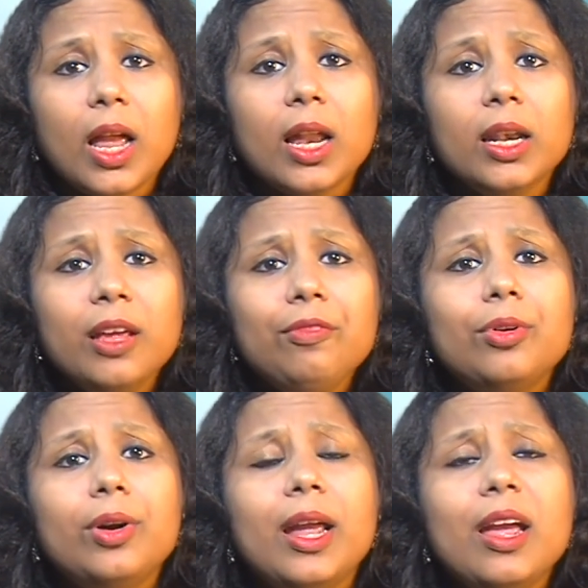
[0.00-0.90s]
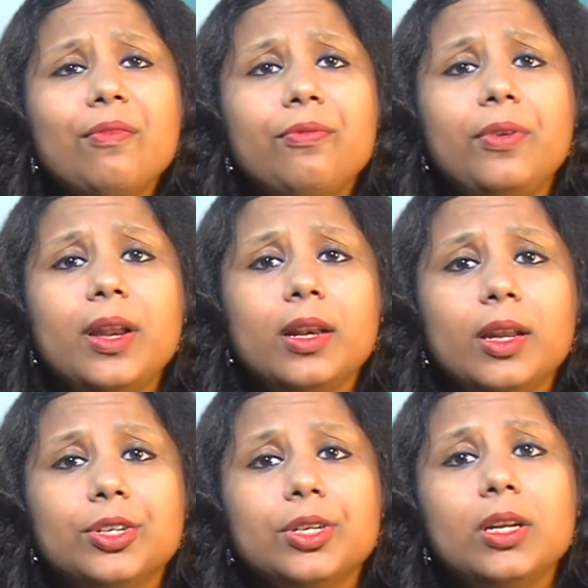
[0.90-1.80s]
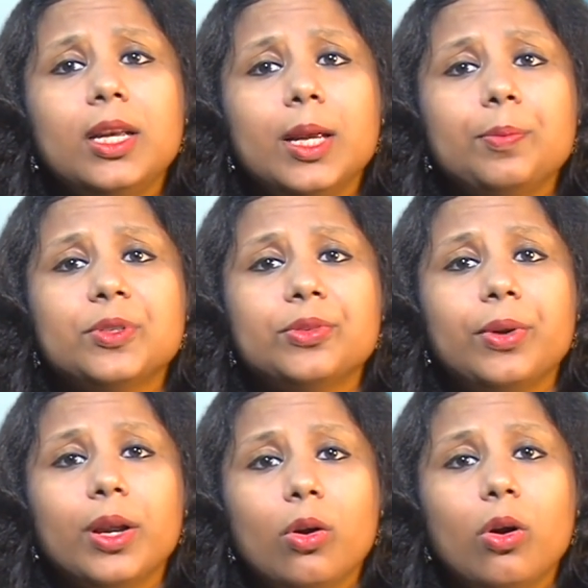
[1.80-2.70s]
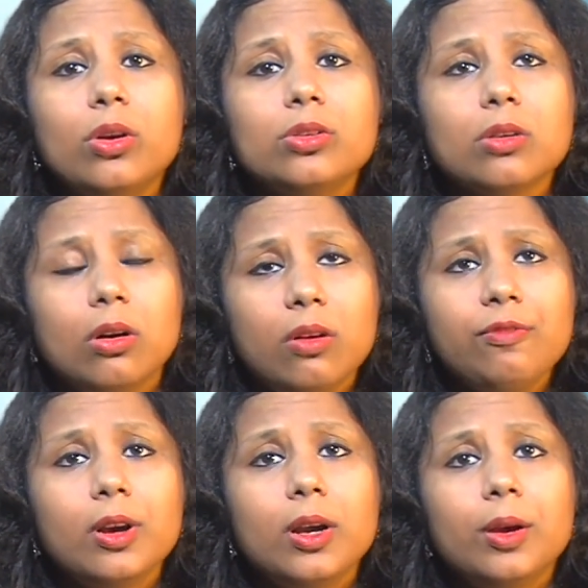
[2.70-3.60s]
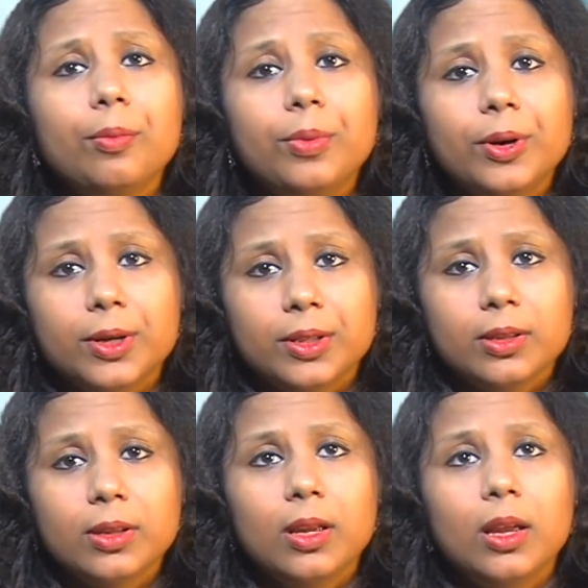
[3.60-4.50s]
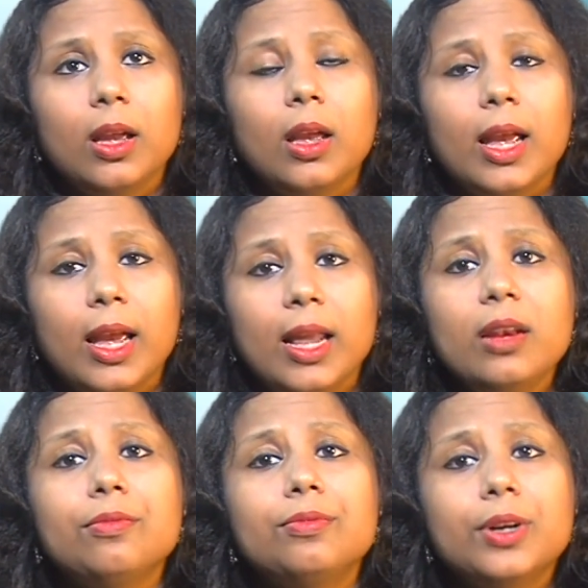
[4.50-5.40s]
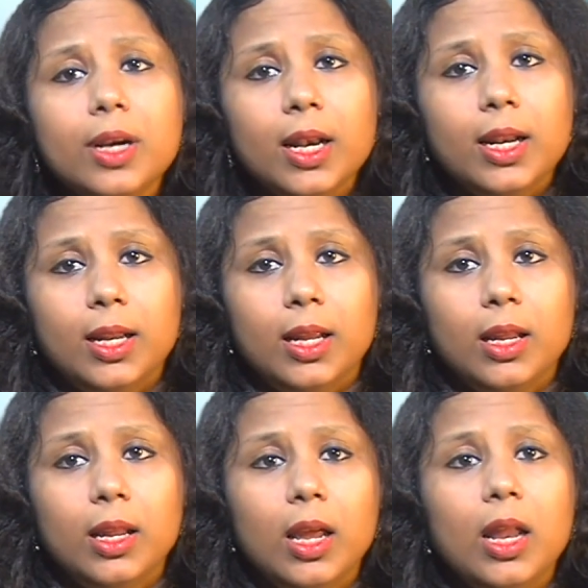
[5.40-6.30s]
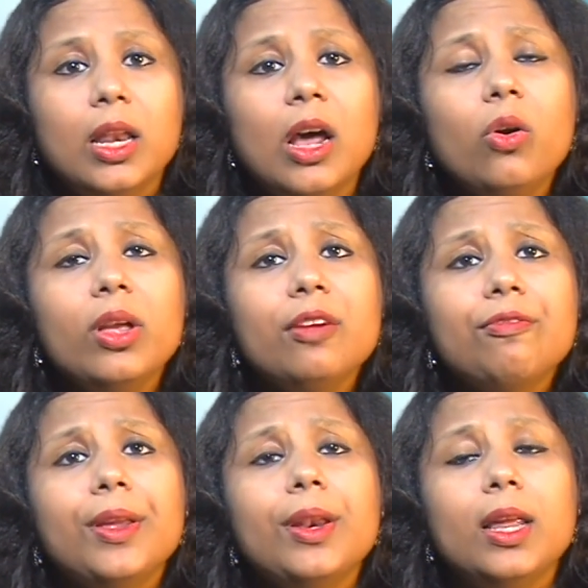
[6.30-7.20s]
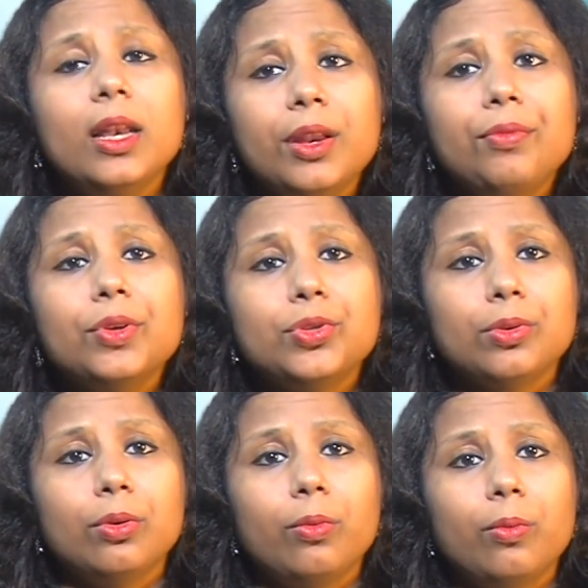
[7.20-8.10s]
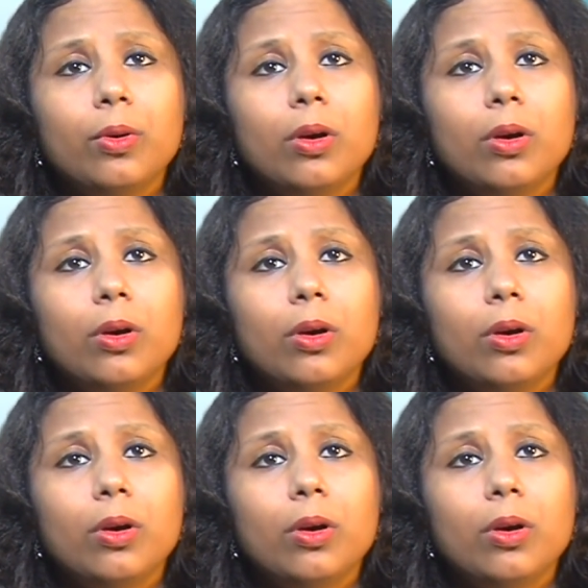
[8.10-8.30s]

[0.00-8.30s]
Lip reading: Therefore, every nation keeps records of birth and fertility. Now, if an individual,